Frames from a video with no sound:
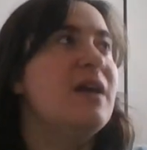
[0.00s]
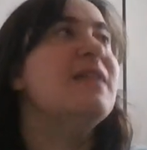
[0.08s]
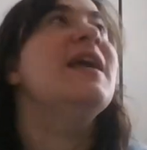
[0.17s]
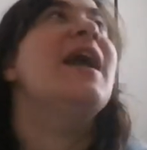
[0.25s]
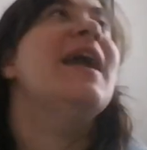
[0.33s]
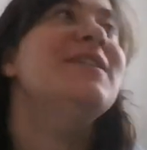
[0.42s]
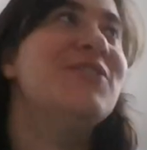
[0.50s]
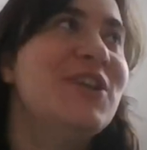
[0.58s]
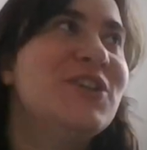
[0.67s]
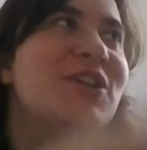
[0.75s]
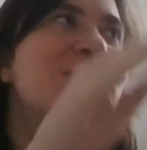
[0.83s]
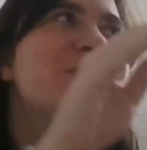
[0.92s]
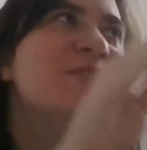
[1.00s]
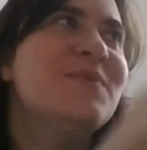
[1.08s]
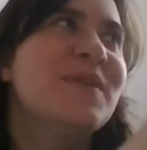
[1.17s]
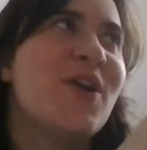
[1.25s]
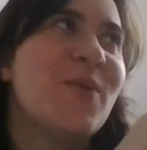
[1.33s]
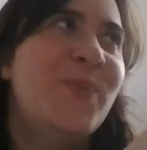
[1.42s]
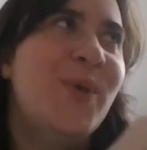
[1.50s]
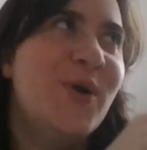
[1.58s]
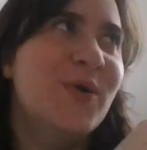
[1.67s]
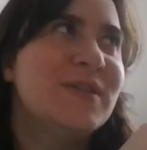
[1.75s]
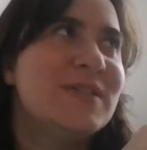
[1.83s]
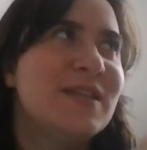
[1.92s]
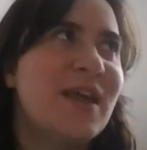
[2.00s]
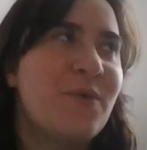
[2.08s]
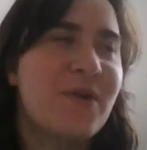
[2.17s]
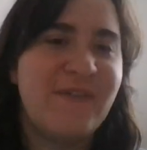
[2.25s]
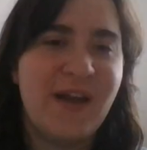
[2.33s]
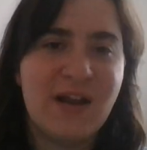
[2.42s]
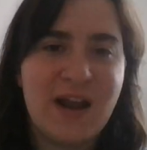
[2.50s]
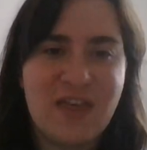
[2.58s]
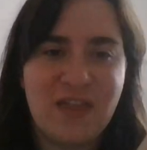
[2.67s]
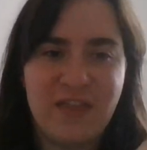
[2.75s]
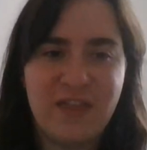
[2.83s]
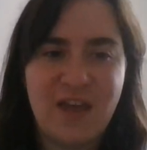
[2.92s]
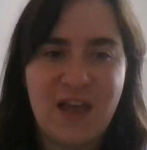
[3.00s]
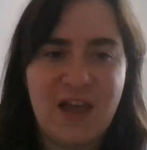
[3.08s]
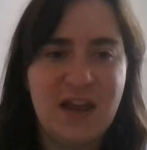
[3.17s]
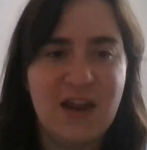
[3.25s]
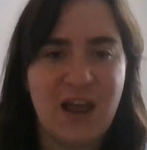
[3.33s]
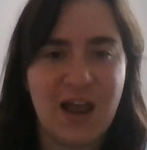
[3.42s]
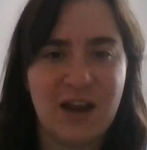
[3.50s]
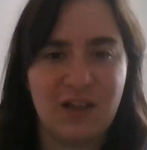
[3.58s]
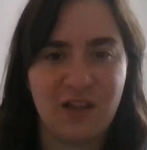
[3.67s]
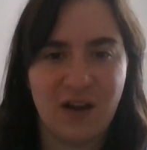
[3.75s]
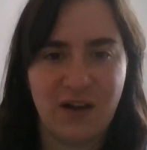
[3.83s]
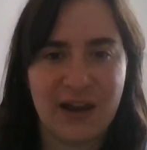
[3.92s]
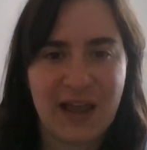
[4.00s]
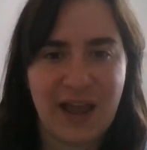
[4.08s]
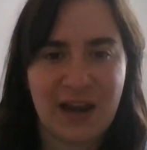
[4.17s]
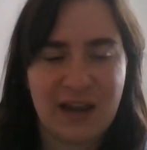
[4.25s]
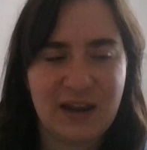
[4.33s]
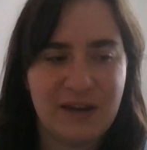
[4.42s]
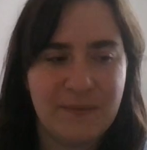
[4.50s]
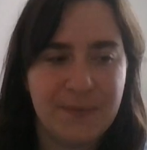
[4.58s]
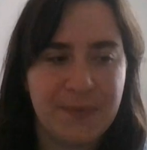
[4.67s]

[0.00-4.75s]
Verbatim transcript: the ancient Egyptians with their boats, they were very thin and elongated,